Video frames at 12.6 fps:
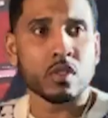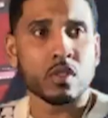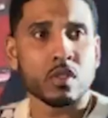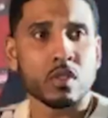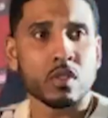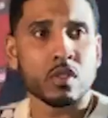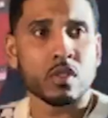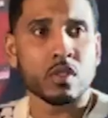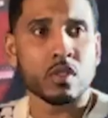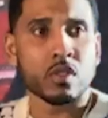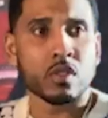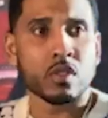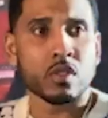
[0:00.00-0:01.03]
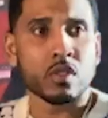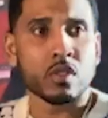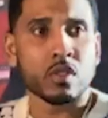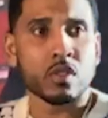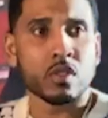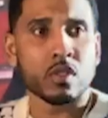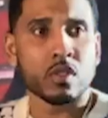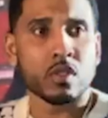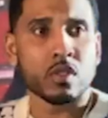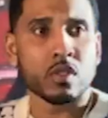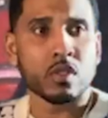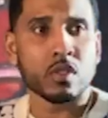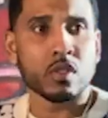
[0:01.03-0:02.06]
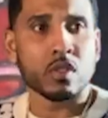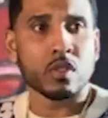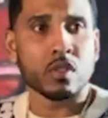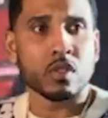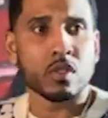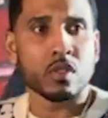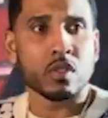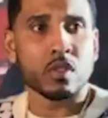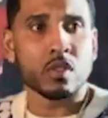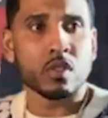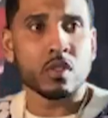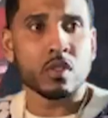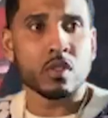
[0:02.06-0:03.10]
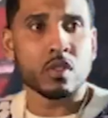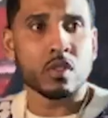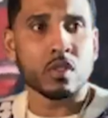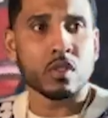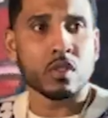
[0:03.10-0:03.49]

(not speaking)